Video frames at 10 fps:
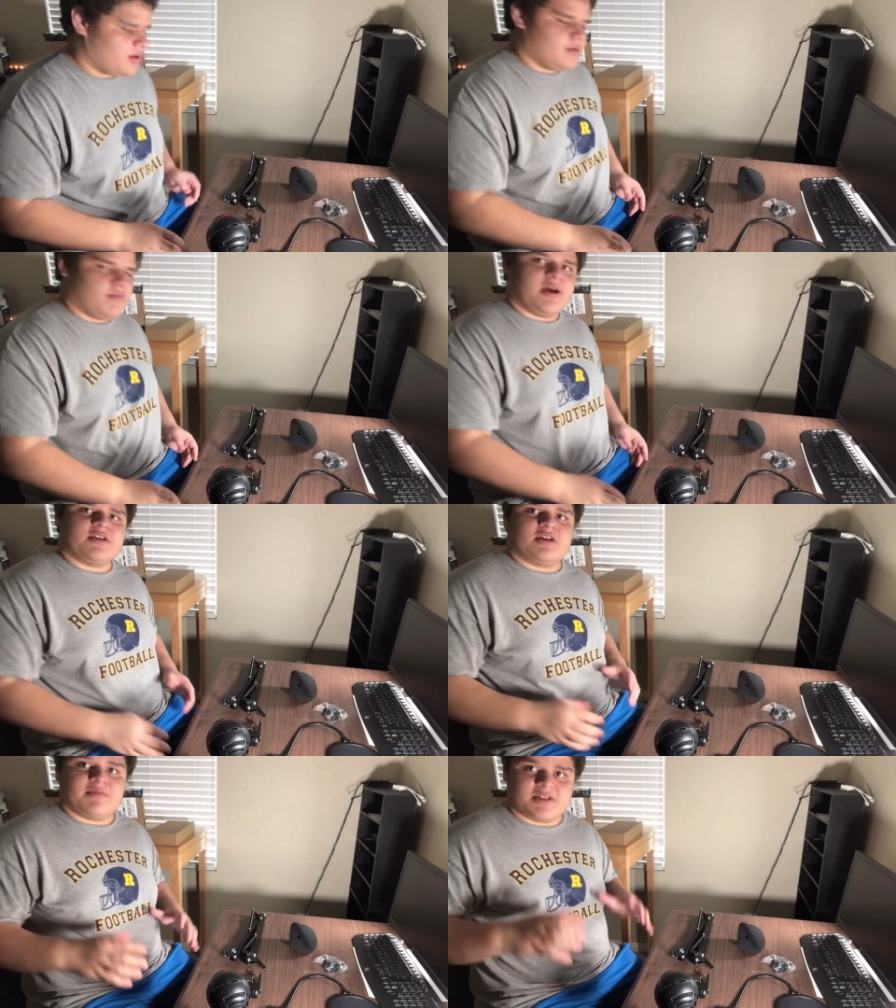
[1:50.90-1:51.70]
But yeah,
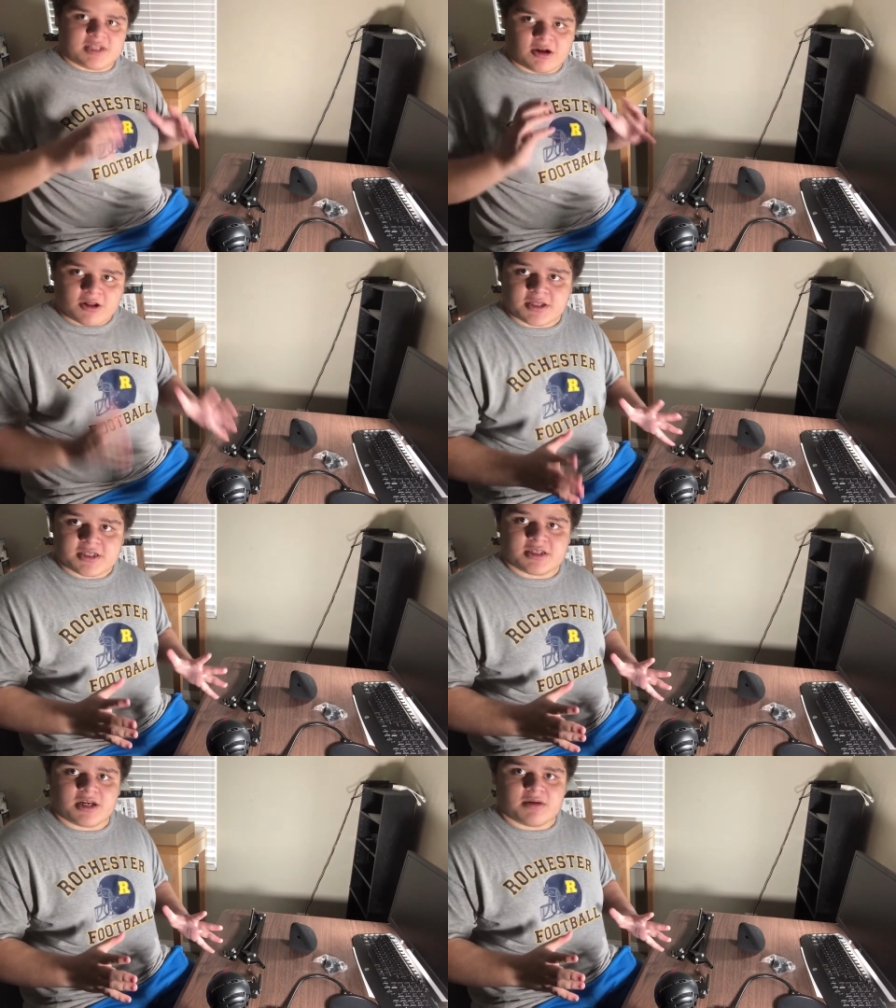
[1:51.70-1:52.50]
so I'm going to set all
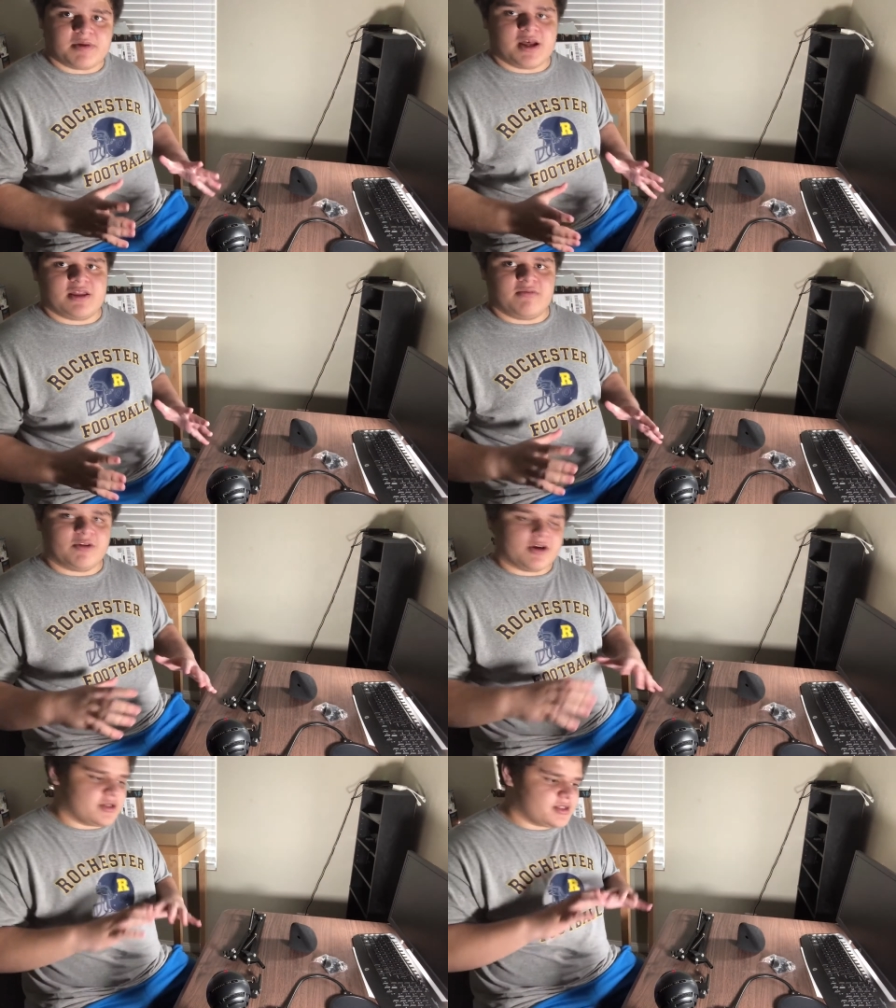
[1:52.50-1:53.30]
this up and then we're
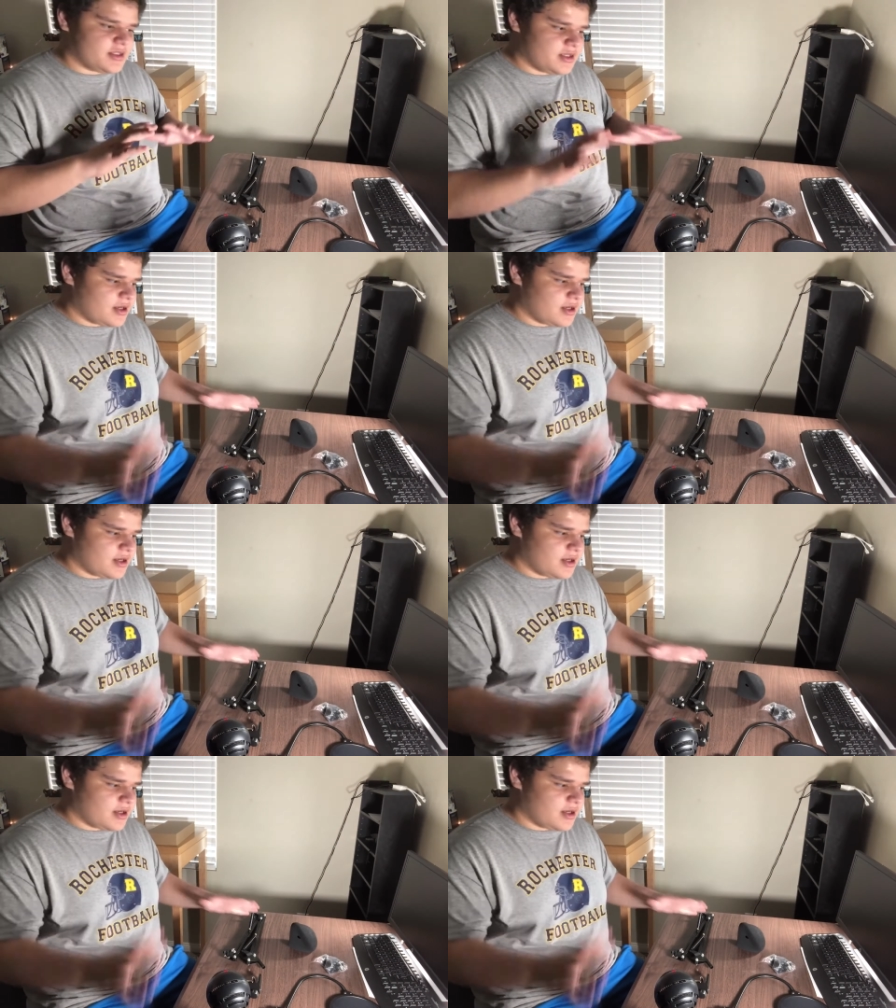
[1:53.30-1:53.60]
going to see